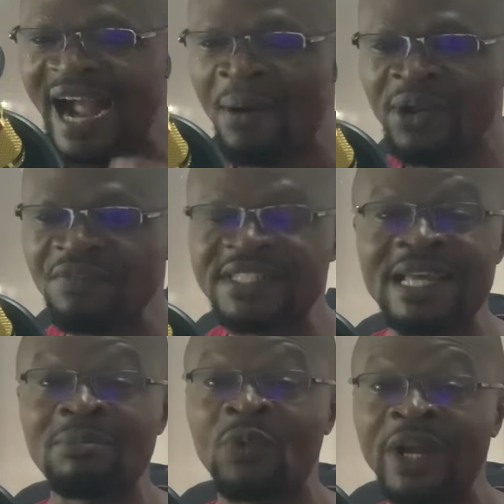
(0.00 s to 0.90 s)
I want to give you
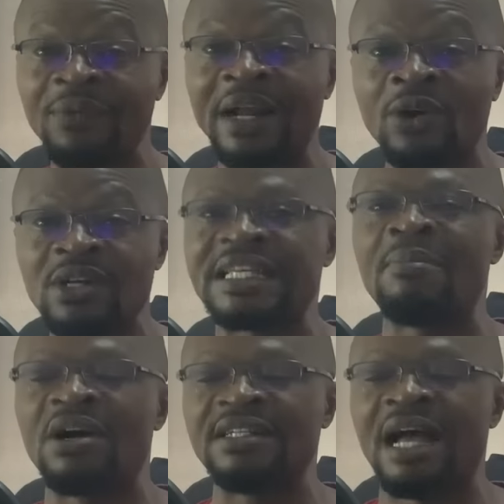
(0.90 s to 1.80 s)
some quick records
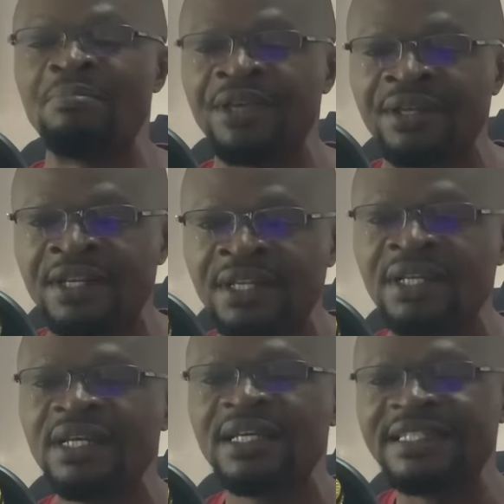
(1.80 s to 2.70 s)
about Lamine
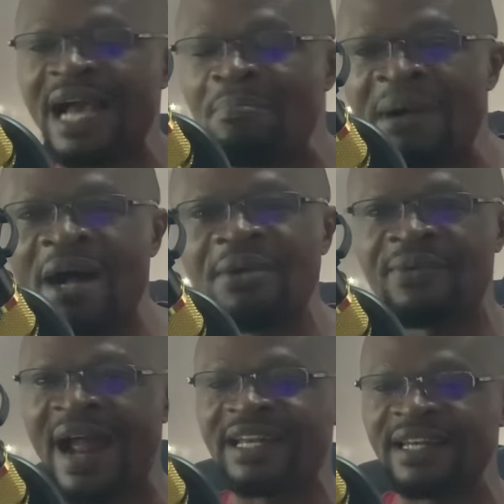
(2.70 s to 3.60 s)
Yamal
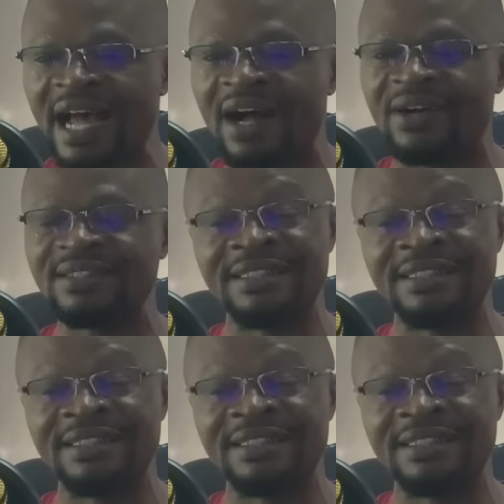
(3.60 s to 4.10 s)
right now.